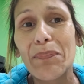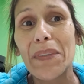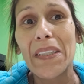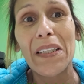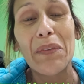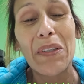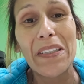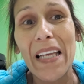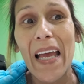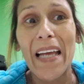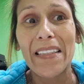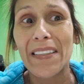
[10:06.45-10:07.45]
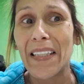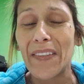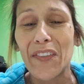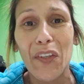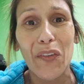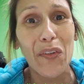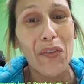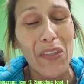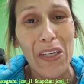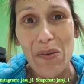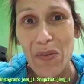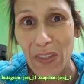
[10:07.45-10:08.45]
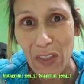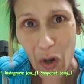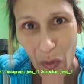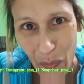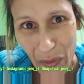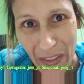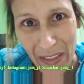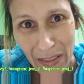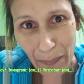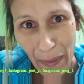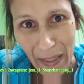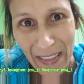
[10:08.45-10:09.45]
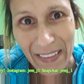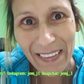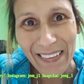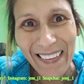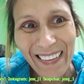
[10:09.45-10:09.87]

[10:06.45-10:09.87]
But anyways, I had to let y'all know that I was cold in this place.